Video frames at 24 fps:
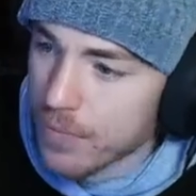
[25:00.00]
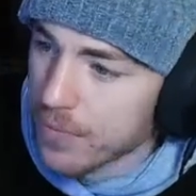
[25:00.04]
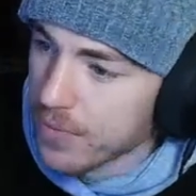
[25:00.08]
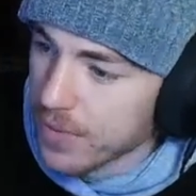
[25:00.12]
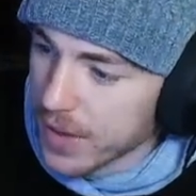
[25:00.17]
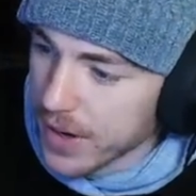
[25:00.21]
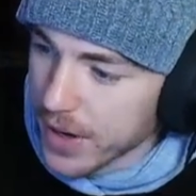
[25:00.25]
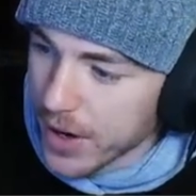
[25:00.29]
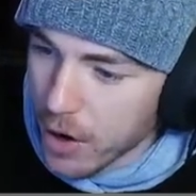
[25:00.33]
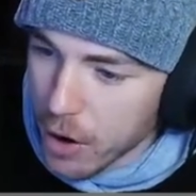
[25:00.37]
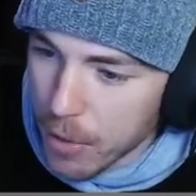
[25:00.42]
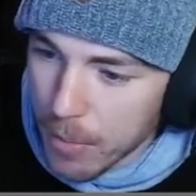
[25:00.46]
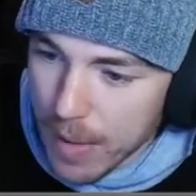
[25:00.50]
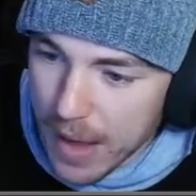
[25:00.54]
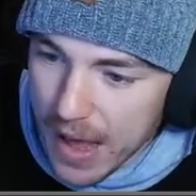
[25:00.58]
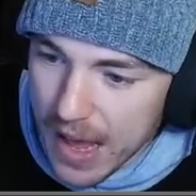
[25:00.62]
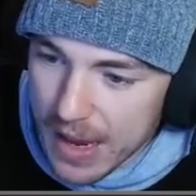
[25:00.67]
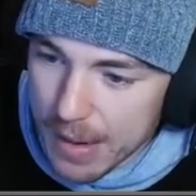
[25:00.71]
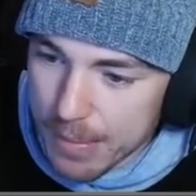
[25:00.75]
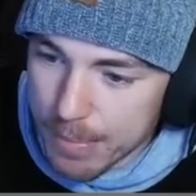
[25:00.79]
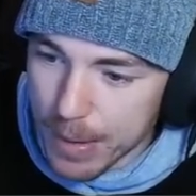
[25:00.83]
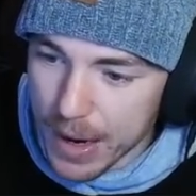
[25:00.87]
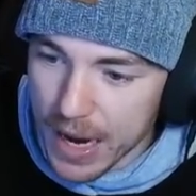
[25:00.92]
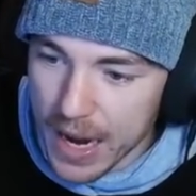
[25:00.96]
The
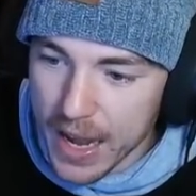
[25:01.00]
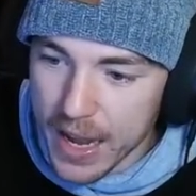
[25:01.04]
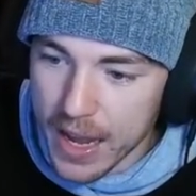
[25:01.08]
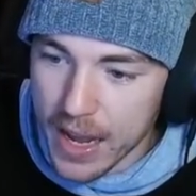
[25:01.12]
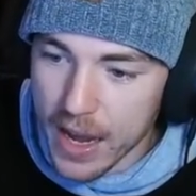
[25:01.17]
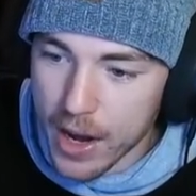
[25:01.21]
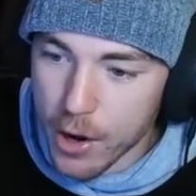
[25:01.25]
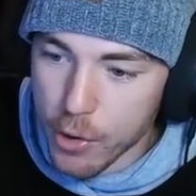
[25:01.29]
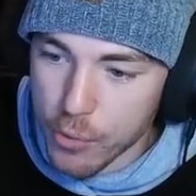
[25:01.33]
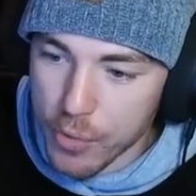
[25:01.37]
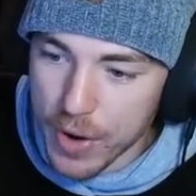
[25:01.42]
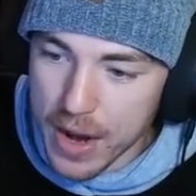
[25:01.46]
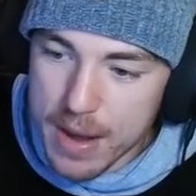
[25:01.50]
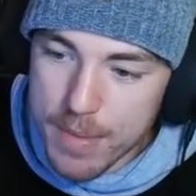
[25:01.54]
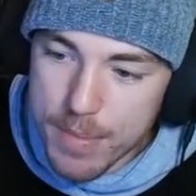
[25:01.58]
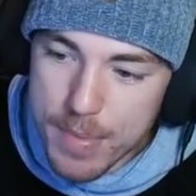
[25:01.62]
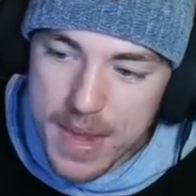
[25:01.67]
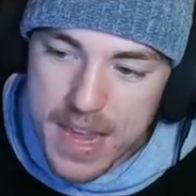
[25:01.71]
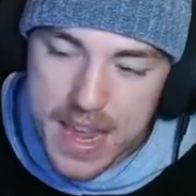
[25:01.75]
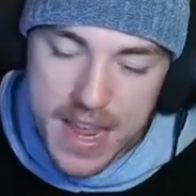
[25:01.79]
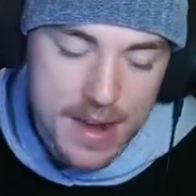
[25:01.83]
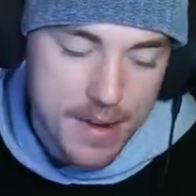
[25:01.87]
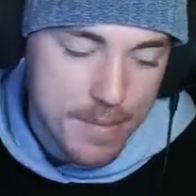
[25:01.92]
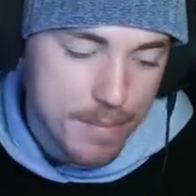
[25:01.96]
nomad by
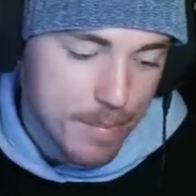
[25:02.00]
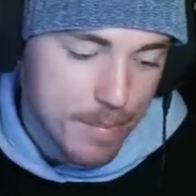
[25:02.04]
Arabian